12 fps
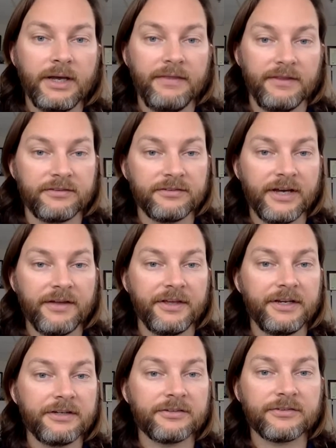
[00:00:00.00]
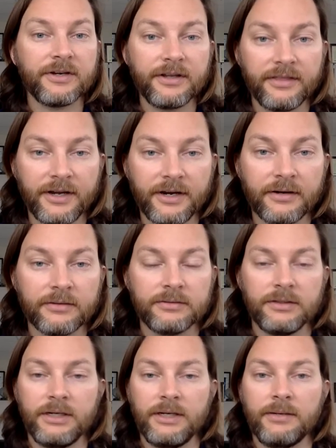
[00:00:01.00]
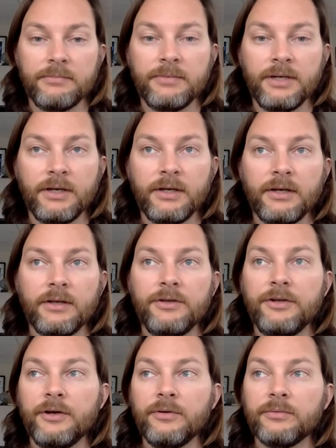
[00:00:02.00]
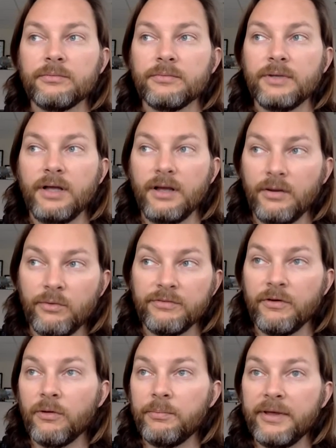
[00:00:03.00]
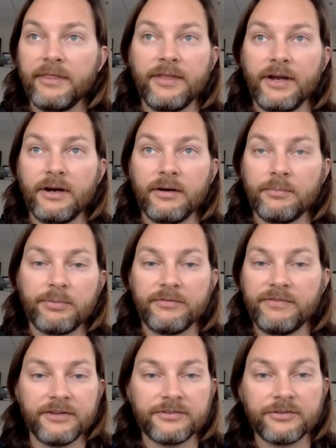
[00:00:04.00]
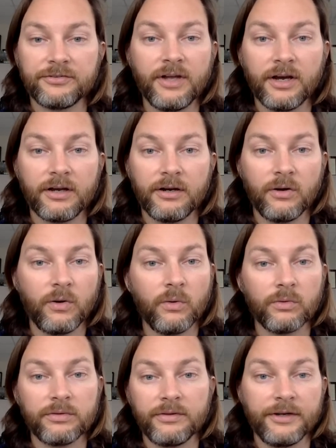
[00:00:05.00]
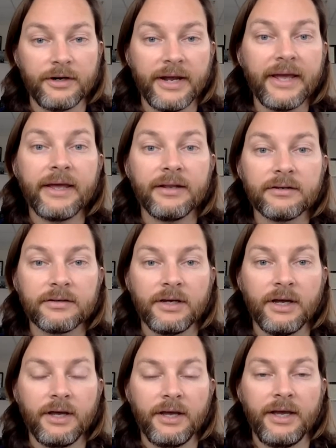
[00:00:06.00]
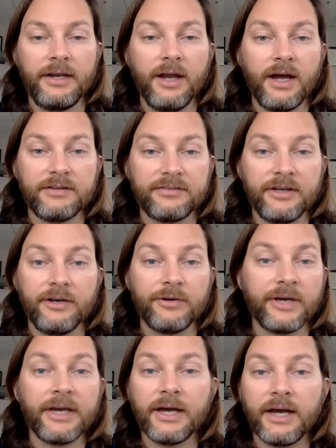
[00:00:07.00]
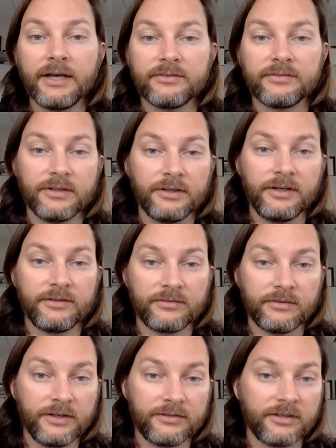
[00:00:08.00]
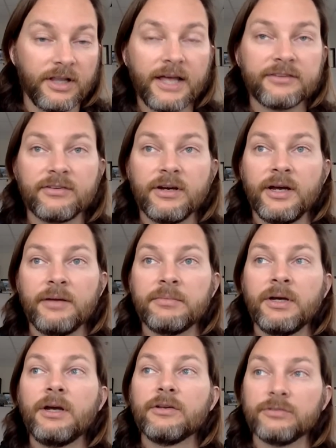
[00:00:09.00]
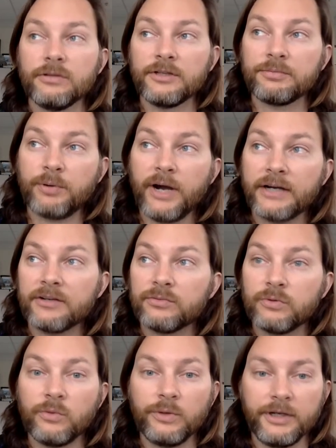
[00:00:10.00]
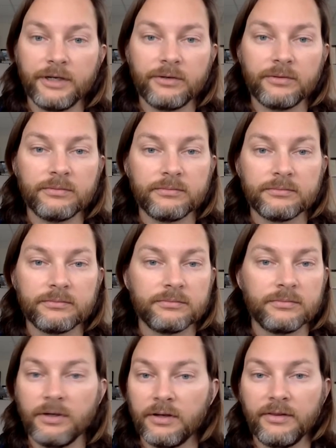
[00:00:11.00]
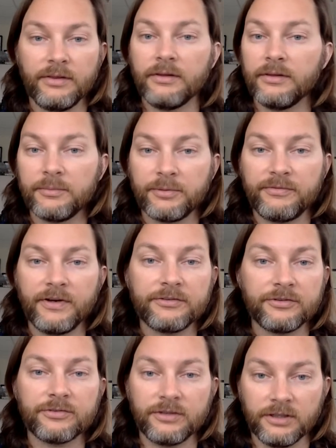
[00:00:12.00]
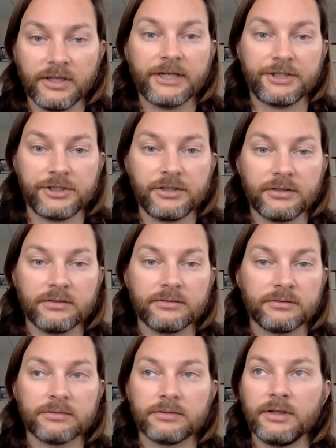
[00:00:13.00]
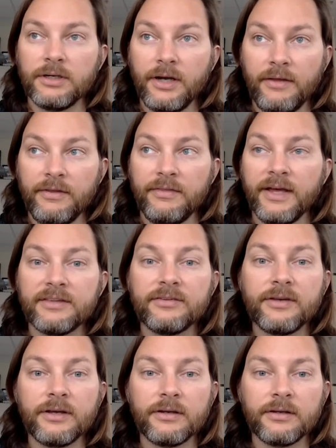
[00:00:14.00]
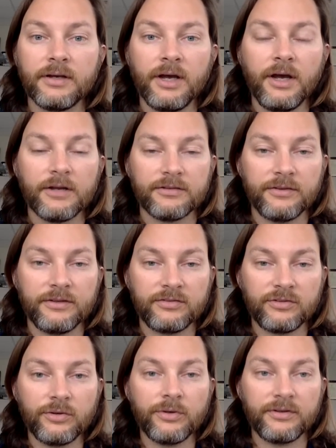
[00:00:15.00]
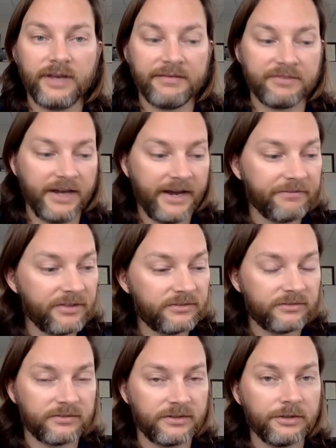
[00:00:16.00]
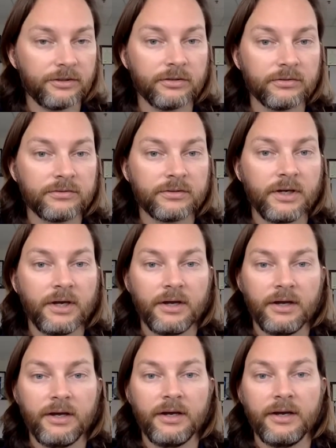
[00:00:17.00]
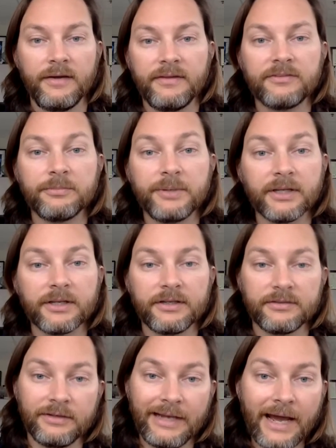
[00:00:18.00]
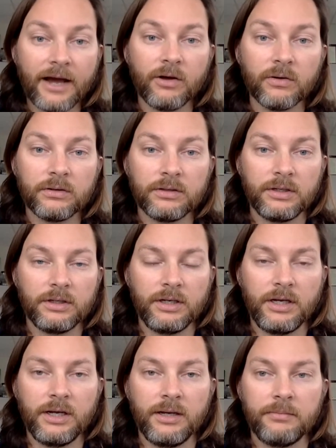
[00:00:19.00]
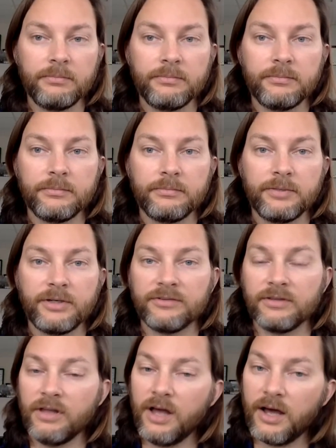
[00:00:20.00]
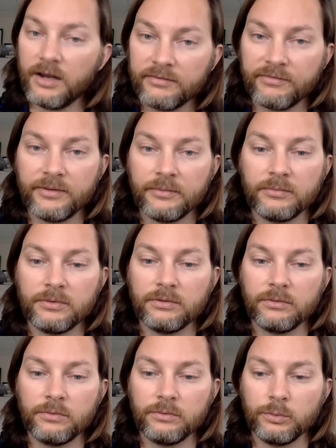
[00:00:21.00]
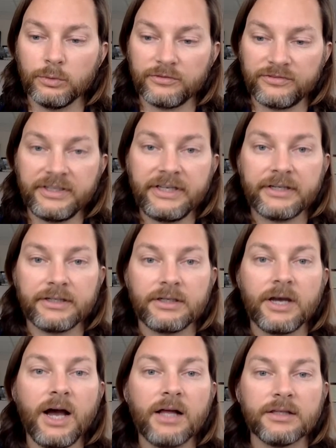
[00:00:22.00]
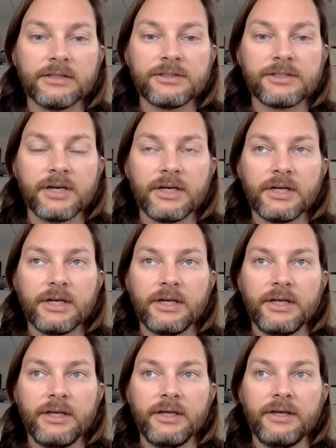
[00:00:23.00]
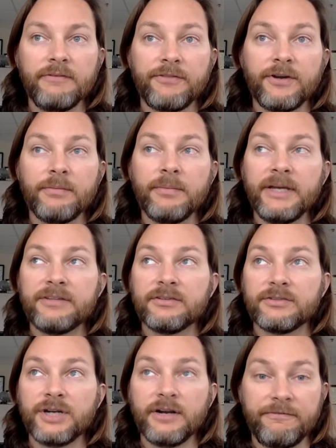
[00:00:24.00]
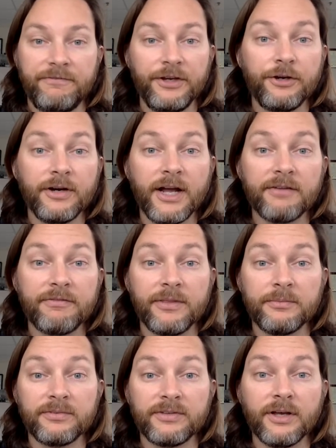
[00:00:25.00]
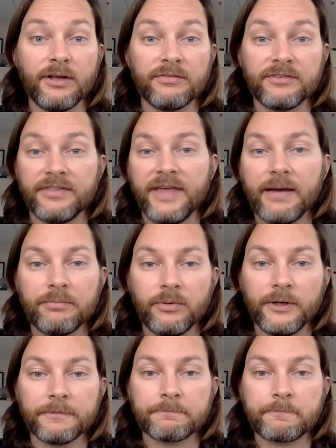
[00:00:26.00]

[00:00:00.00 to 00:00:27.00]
And this is how they need to study there. We've all been there. A professor's not going to hold their hand and not say, okay, guys, it's class time, so let's practice what we know. No, the professor's going to lecture, and then that's it. So these students have to have these skills and these abilities now, because a lot of them will sink in college if they're made to try to figure it out for themselves at that point.